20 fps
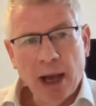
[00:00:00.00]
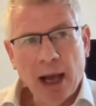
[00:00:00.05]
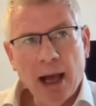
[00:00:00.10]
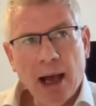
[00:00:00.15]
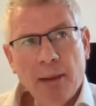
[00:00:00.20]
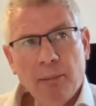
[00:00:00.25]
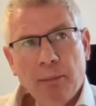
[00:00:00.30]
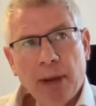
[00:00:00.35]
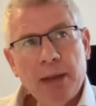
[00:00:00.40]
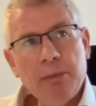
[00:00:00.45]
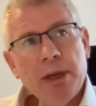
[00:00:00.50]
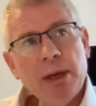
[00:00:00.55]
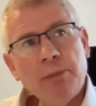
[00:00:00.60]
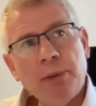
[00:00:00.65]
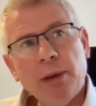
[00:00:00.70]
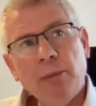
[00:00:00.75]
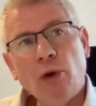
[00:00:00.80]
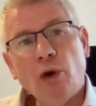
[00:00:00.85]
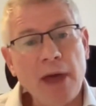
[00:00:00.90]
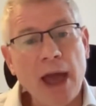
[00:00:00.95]
maybe a
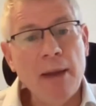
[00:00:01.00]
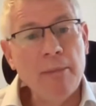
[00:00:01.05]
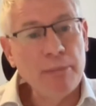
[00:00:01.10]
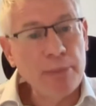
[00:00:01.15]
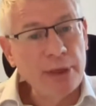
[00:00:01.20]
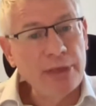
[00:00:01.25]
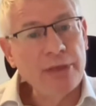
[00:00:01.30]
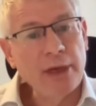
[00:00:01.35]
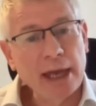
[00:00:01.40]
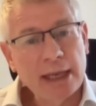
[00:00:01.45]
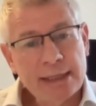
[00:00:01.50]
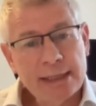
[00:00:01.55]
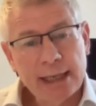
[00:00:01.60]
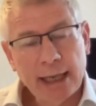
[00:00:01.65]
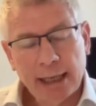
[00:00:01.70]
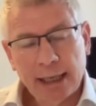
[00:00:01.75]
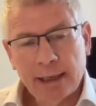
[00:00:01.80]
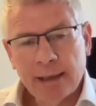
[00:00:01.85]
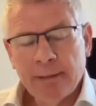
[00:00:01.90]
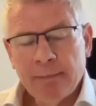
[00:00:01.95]
bit more
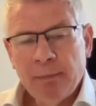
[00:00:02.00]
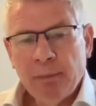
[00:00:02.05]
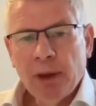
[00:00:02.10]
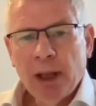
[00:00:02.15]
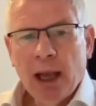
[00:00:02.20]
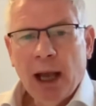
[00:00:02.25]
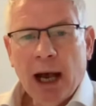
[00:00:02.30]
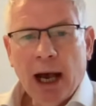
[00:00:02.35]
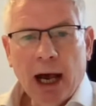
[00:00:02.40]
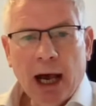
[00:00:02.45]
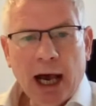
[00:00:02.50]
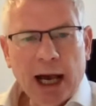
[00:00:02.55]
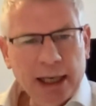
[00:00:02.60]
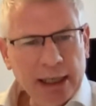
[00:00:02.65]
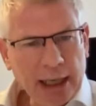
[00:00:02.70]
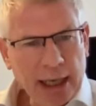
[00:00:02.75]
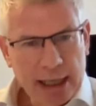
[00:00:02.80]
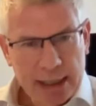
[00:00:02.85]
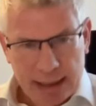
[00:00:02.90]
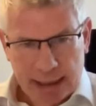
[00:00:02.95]
empathetic
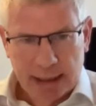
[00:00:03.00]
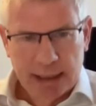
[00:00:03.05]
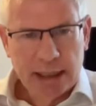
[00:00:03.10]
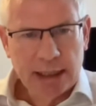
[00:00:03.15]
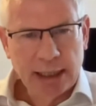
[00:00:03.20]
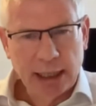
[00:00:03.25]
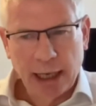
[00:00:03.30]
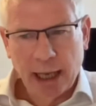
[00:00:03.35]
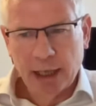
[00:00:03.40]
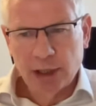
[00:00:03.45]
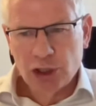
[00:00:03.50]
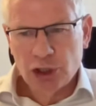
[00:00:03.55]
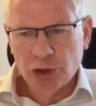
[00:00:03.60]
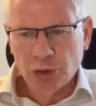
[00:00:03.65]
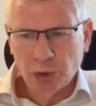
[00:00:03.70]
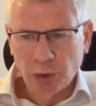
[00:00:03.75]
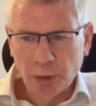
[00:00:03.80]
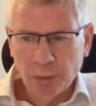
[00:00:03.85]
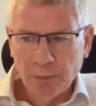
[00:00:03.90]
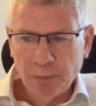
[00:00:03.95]
and less
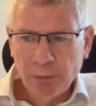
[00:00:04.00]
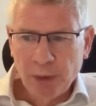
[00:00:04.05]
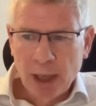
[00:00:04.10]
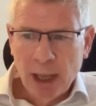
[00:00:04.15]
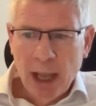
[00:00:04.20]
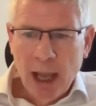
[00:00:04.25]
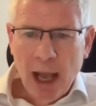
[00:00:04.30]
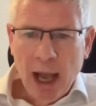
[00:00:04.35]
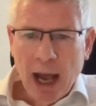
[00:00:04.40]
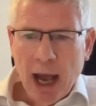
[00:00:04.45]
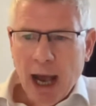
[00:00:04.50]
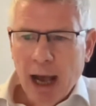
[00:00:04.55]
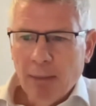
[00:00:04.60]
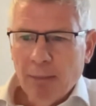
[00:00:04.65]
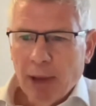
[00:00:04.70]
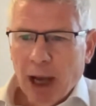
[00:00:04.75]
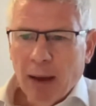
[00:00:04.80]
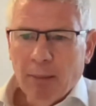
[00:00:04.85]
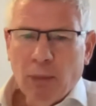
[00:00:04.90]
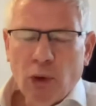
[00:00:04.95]
intellectual,
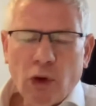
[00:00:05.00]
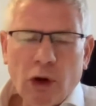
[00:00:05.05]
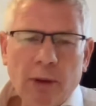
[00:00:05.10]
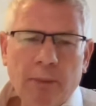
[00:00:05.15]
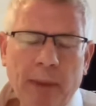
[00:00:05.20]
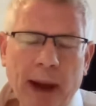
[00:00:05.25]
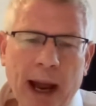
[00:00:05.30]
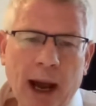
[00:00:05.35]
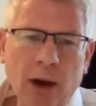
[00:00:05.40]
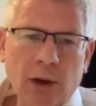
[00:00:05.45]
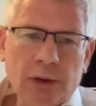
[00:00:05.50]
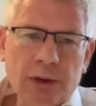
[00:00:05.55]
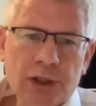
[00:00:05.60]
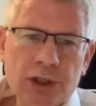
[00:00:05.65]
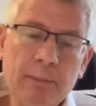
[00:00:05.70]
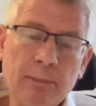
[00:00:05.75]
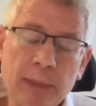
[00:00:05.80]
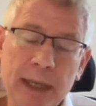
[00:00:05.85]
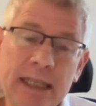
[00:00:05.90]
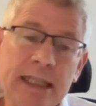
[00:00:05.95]
and more
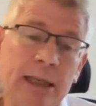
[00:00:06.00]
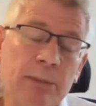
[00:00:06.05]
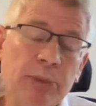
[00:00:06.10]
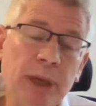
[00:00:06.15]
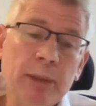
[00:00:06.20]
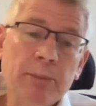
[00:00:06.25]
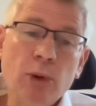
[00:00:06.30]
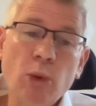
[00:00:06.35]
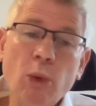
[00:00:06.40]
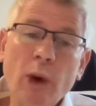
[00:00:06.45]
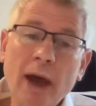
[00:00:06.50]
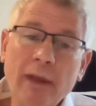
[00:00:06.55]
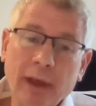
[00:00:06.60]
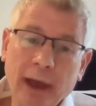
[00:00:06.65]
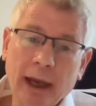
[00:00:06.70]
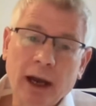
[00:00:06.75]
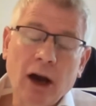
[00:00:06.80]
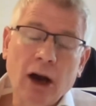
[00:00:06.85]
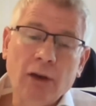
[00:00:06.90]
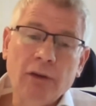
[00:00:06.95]
about meeting people where
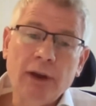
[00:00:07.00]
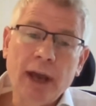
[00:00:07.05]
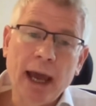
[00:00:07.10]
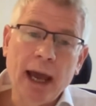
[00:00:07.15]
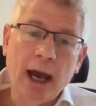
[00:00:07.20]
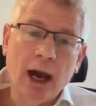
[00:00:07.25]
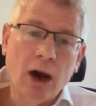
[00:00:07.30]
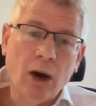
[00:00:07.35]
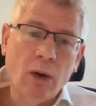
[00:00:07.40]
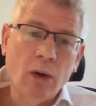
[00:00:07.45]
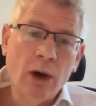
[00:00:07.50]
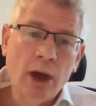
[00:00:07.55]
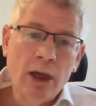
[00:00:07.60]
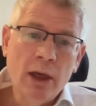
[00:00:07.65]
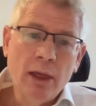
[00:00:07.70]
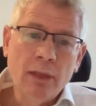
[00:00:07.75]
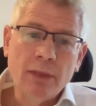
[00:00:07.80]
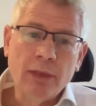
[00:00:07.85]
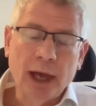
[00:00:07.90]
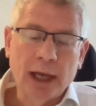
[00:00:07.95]
they are now
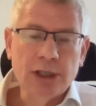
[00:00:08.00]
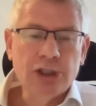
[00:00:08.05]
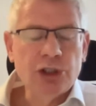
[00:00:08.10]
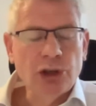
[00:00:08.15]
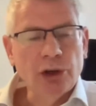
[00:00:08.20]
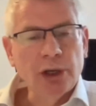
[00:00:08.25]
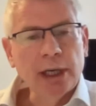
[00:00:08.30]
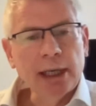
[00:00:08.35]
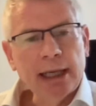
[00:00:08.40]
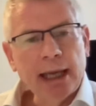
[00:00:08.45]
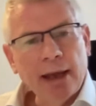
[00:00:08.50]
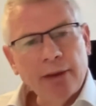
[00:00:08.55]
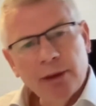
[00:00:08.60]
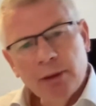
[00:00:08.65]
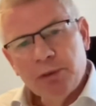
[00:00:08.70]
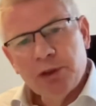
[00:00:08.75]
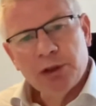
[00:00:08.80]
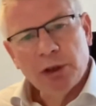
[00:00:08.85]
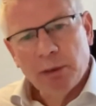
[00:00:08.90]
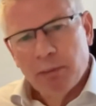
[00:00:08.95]
than trying to get
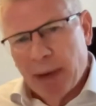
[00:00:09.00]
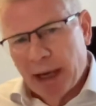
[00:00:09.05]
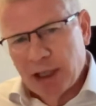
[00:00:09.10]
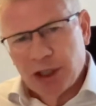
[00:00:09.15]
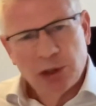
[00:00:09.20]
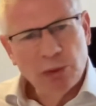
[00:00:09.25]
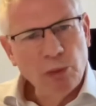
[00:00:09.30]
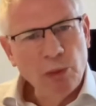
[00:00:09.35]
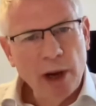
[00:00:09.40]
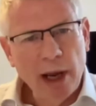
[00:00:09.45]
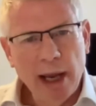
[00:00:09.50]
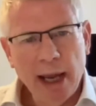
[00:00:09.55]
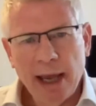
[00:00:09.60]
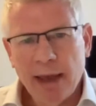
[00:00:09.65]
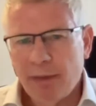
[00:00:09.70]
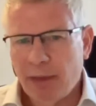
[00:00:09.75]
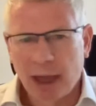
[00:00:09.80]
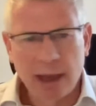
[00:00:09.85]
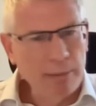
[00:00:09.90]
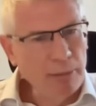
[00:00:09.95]
them to imagine where
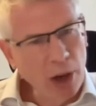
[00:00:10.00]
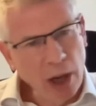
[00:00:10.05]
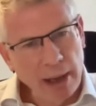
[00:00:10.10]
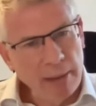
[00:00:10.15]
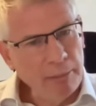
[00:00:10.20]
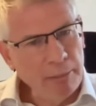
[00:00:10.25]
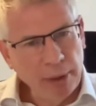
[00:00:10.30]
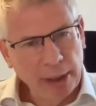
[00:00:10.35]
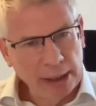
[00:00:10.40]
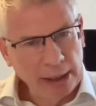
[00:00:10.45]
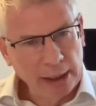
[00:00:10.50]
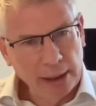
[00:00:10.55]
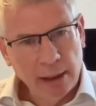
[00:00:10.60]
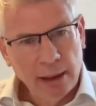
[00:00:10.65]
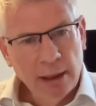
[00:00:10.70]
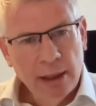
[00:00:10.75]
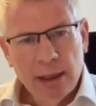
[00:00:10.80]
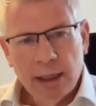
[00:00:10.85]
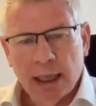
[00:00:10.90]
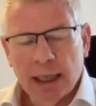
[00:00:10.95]
they might be
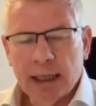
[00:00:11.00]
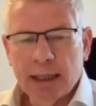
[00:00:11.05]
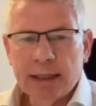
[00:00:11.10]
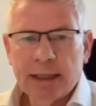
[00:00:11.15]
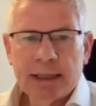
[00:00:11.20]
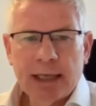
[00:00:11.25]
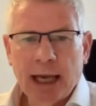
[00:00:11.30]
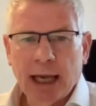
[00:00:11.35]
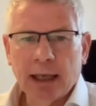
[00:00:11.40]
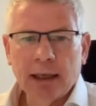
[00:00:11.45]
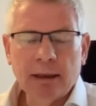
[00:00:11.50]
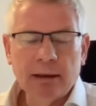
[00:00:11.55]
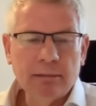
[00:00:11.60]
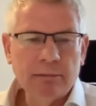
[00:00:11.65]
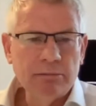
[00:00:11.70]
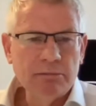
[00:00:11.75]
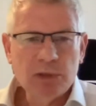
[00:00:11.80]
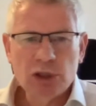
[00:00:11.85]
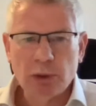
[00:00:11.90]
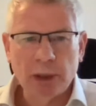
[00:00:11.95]
in
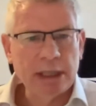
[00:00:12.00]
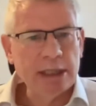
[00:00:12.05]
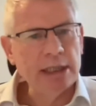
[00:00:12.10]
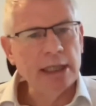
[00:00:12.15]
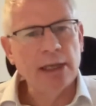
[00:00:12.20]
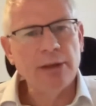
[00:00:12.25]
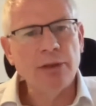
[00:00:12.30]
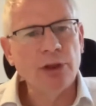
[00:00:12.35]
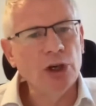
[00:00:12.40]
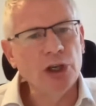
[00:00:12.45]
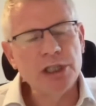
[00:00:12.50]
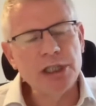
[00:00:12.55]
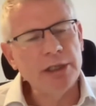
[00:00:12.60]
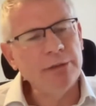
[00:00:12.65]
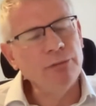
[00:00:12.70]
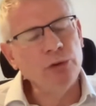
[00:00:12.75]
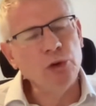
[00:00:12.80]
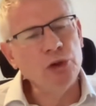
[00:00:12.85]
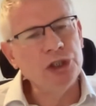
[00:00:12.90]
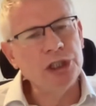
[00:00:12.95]
10, 20, 30,
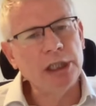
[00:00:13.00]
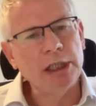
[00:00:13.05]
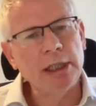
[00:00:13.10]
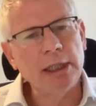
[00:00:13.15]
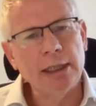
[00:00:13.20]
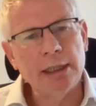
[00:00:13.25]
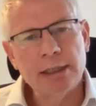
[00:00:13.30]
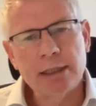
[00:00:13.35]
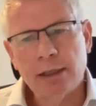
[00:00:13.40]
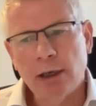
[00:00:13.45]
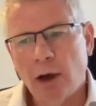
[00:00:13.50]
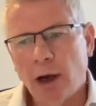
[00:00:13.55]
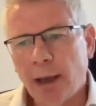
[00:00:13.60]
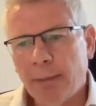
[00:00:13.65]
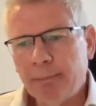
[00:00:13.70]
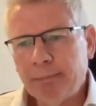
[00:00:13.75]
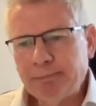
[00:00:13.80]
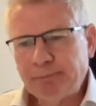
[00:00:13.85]
40 years' time.